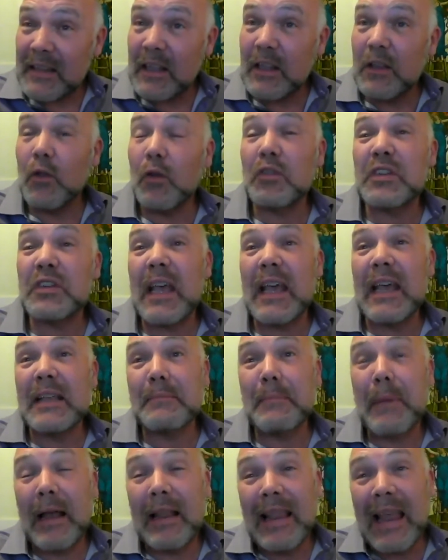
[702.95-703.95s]
not just
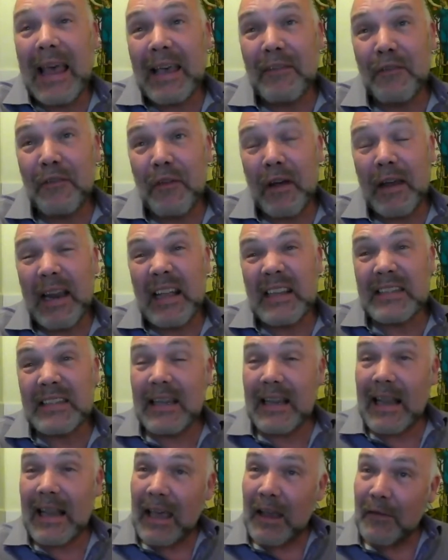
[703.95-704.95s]
but lack of finance and
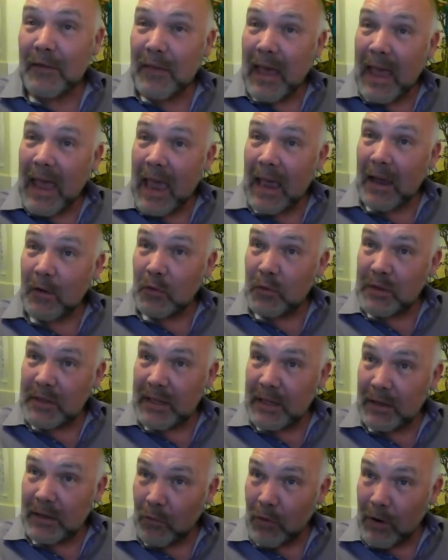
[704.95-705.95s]
lack of that
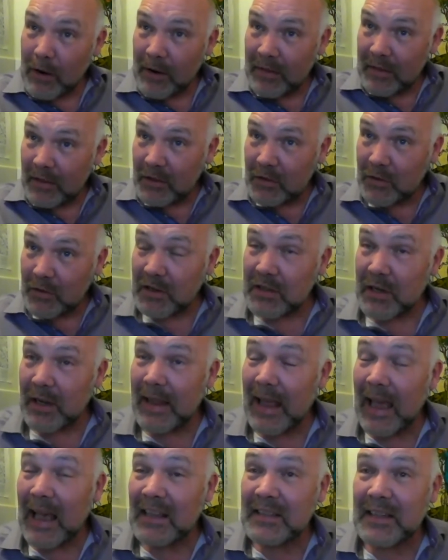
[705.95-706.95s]
equity or anything and
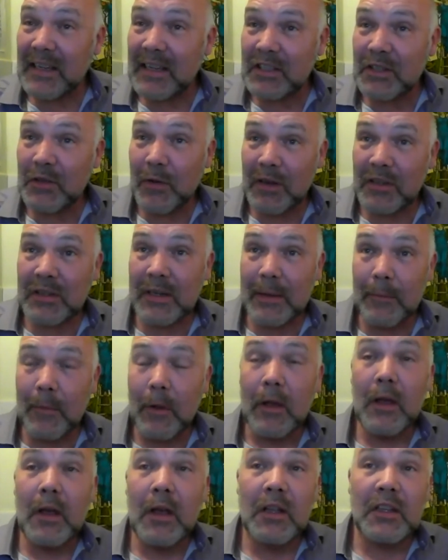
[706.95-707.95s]
the assets to actually
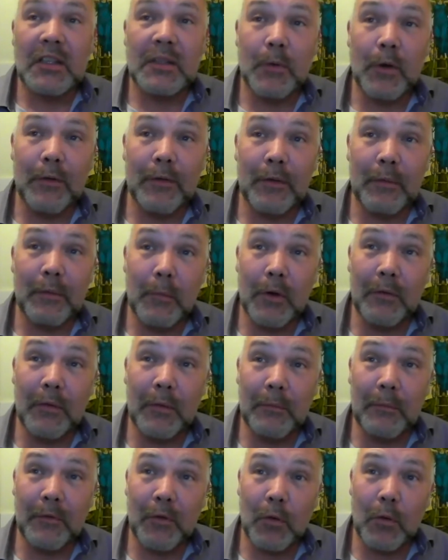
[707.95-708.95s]
to move
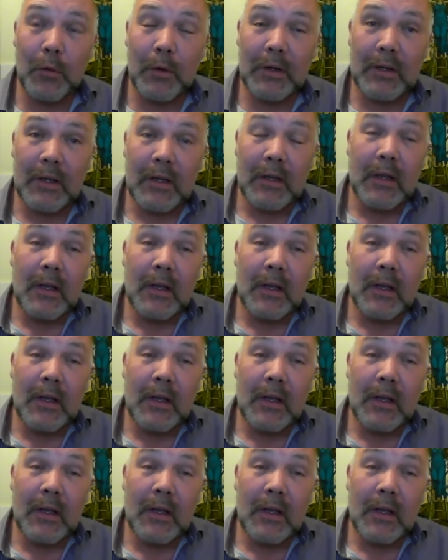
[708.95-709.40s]
them forward.